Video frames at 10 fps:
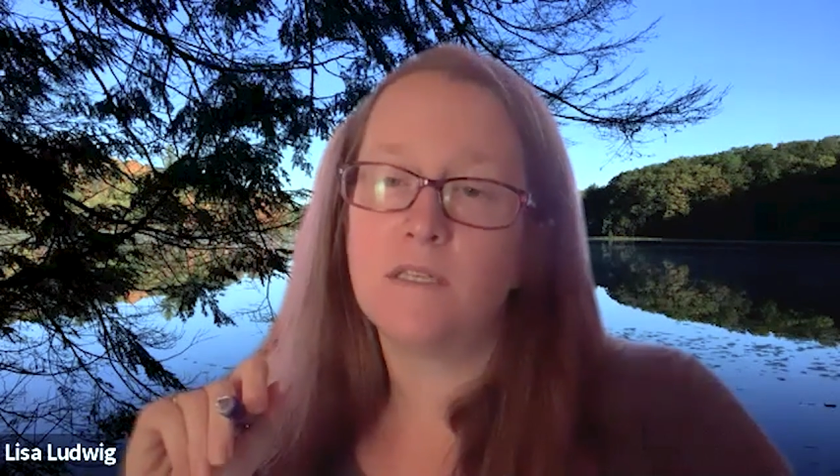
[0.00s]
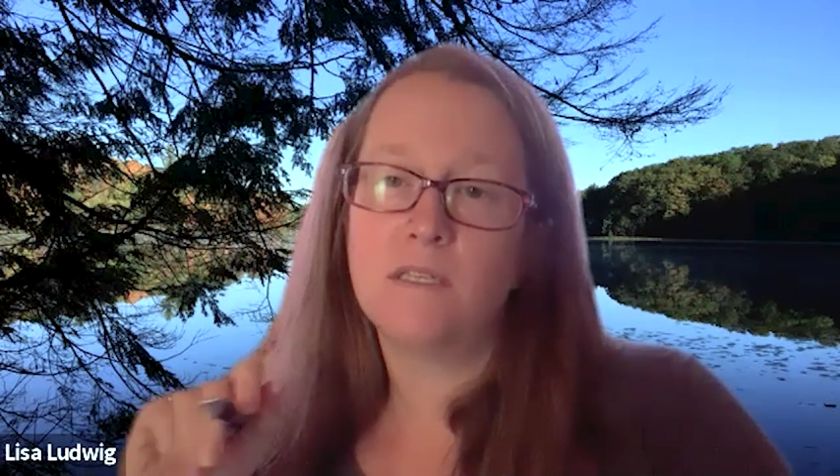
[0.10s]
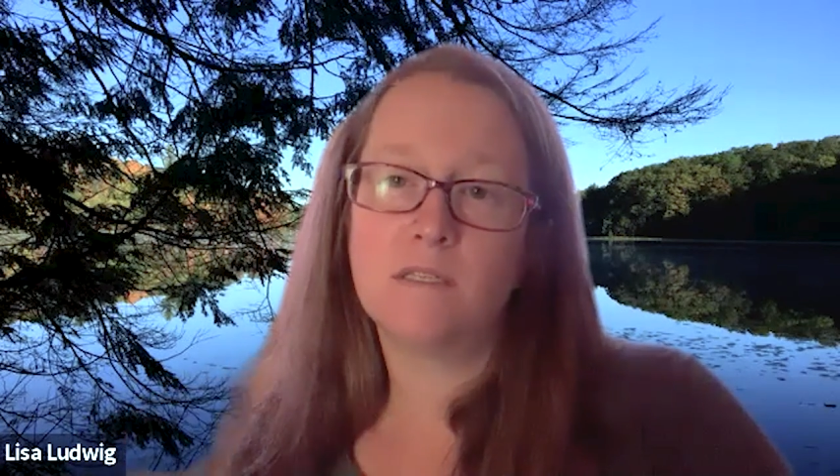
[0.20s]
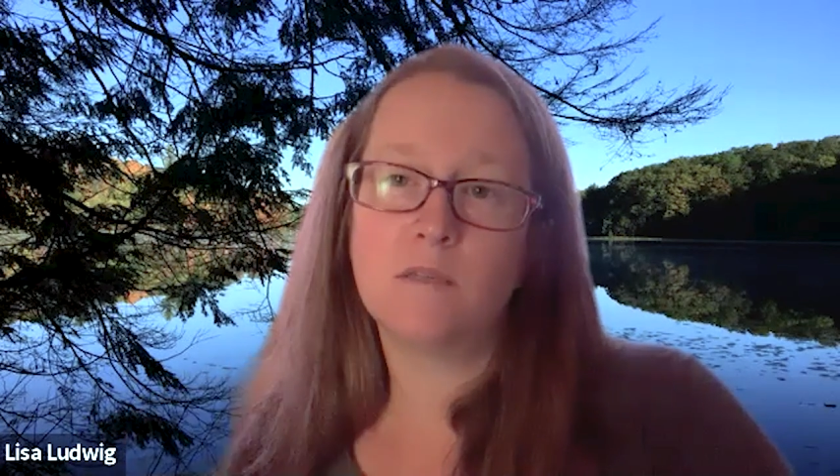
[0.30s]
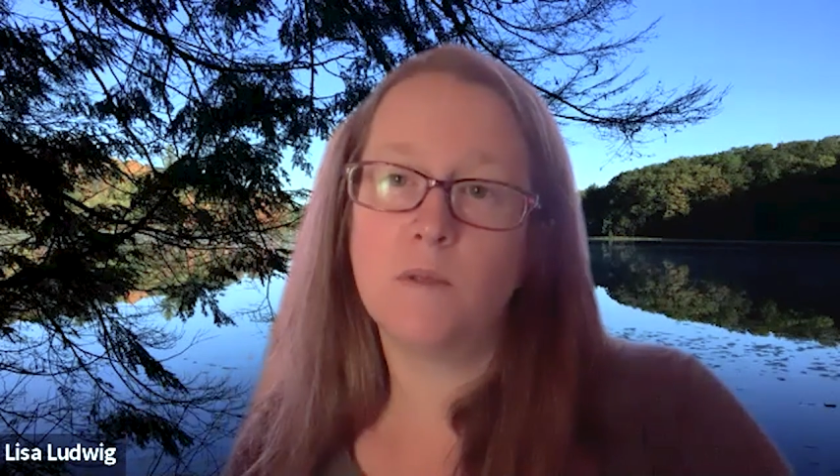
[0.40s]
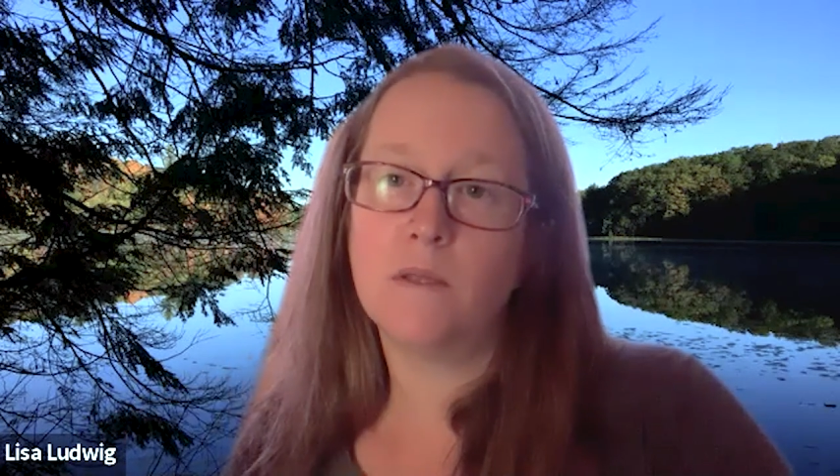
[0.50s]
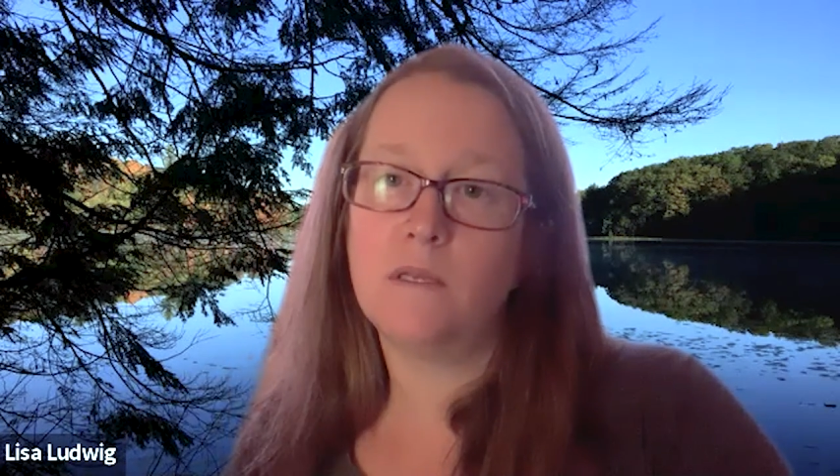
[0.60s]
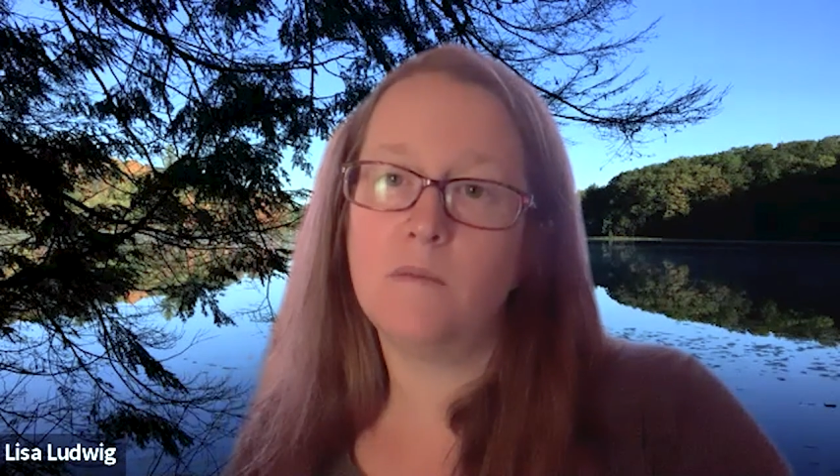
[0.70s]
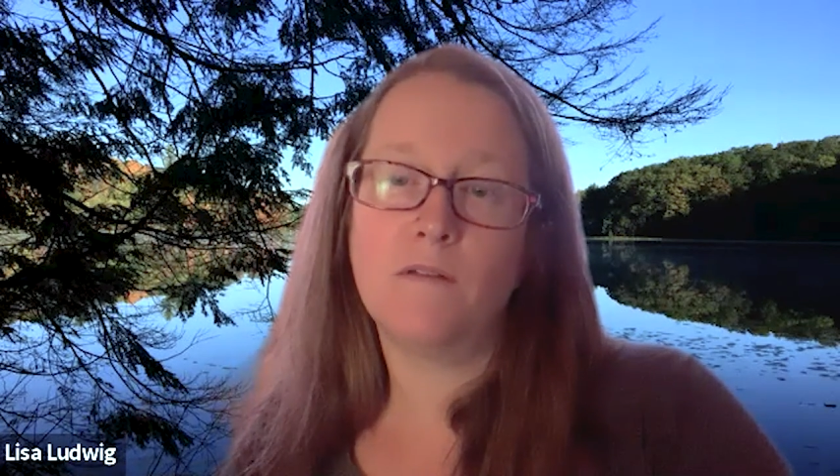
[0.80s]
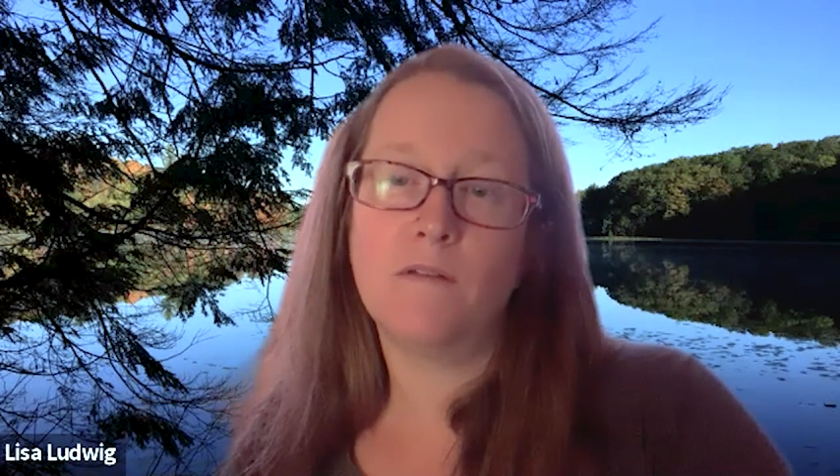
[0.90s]
the
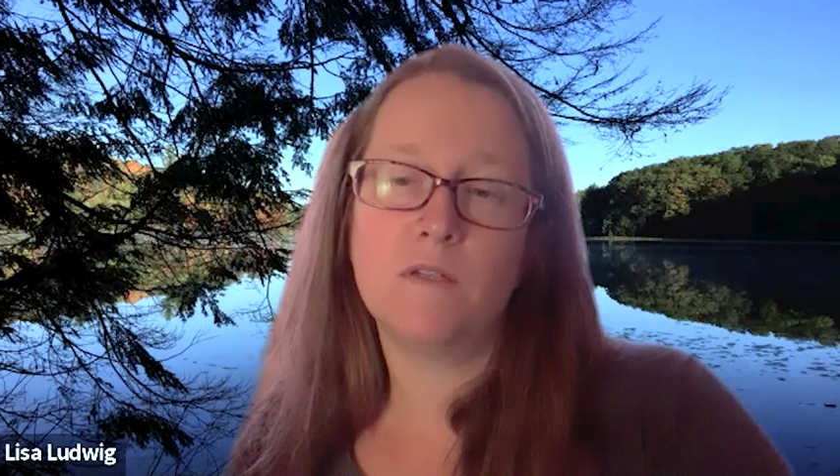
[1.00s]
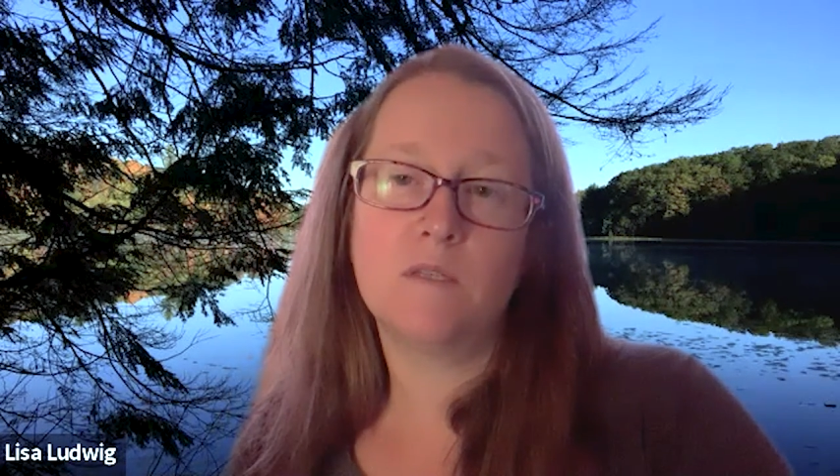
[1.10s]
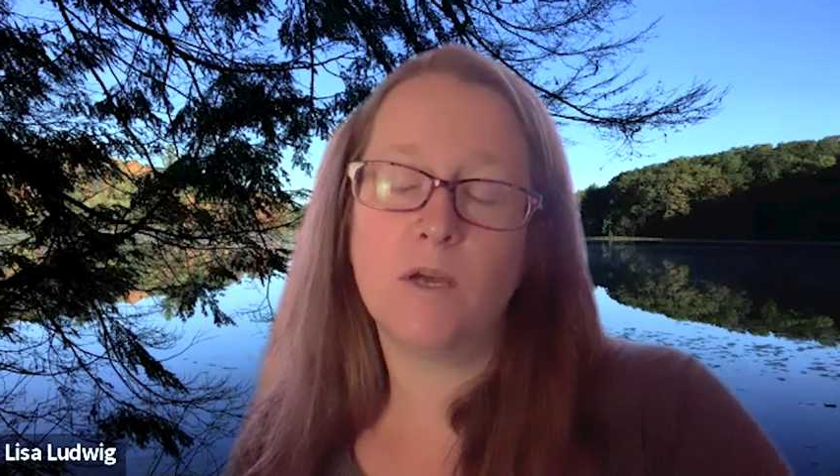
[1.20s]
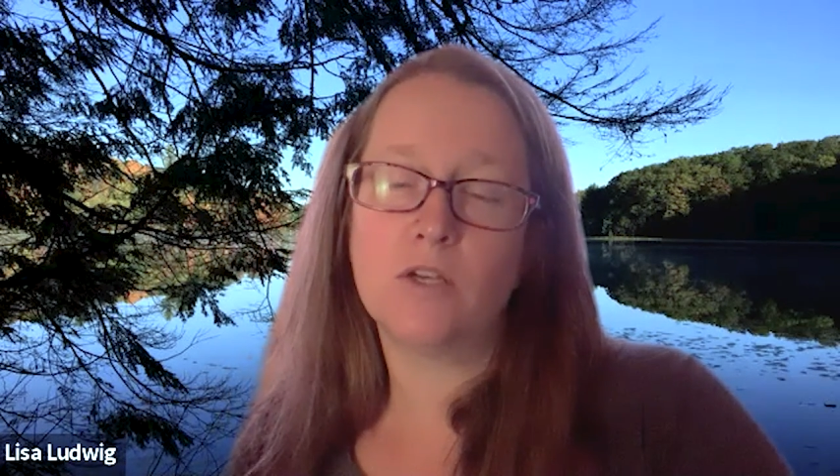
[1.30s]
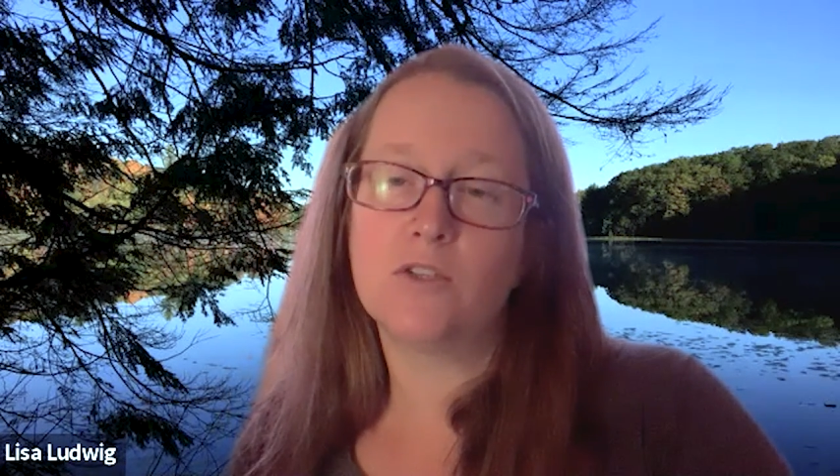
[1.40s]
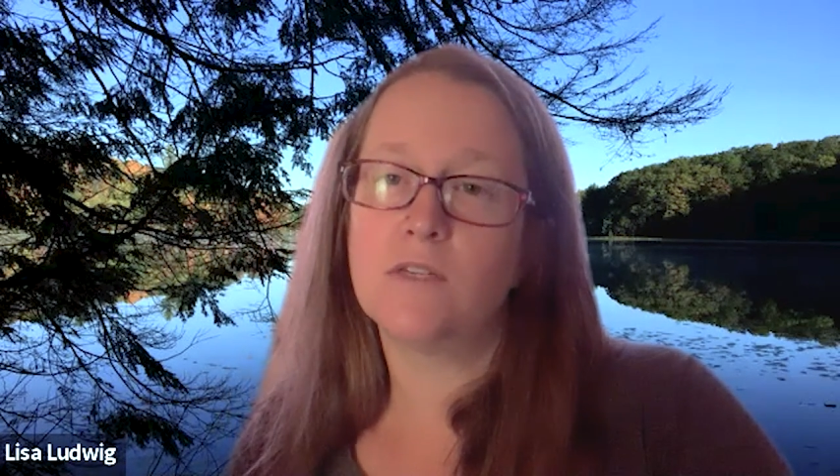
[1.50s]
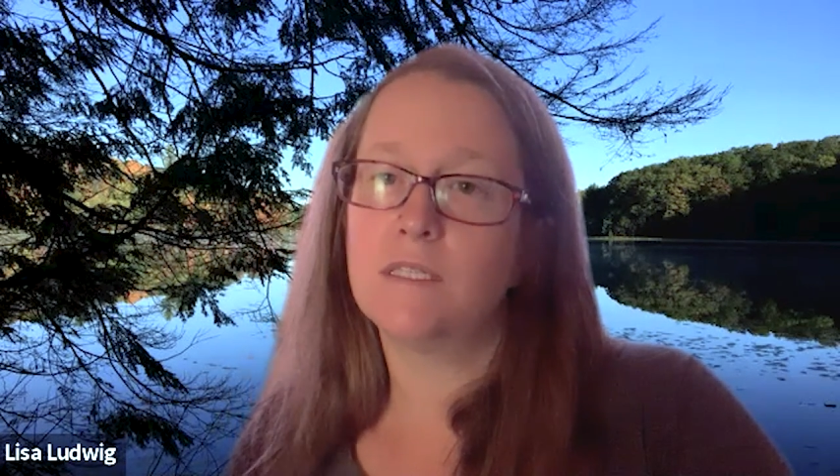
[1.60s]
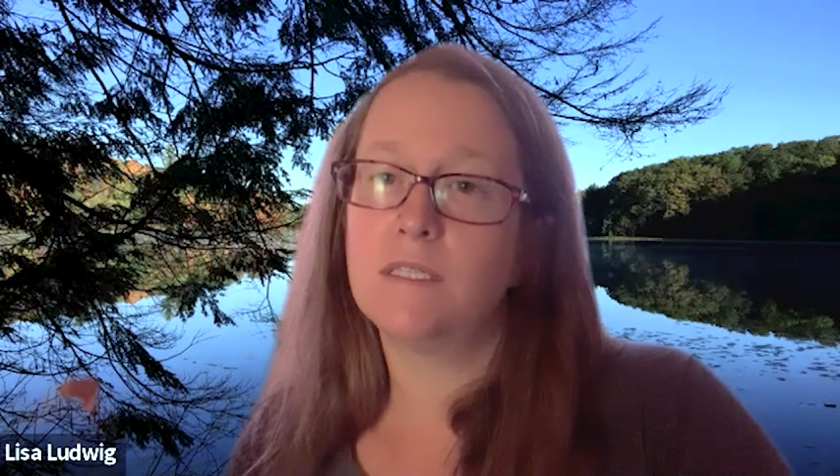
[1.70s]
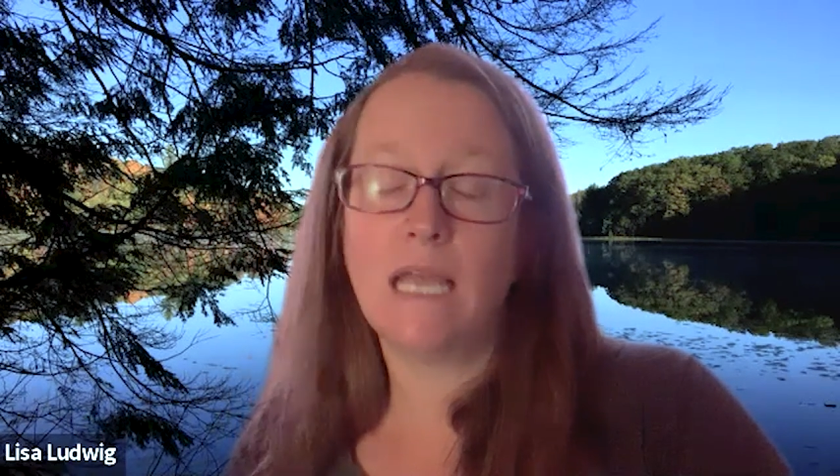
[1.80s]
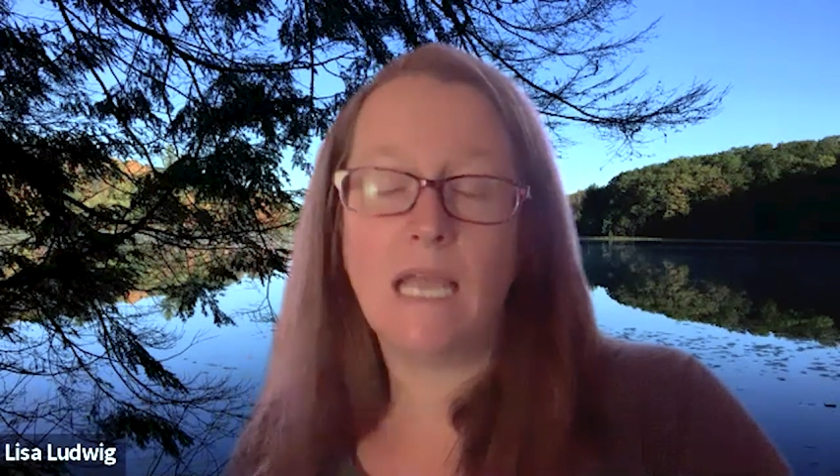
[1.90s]
disability benefit specialist,